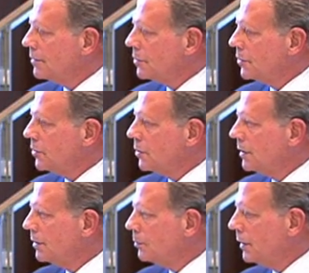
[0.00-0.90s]

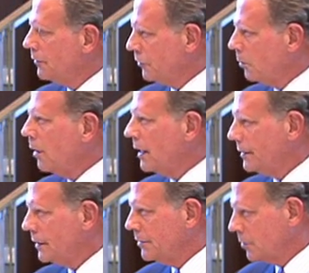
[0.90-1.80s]
to bring
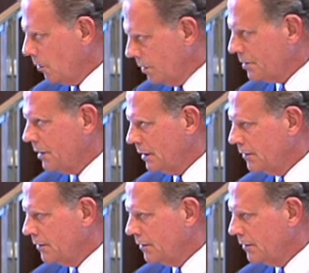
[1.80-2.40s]
Fulbright and Jaworski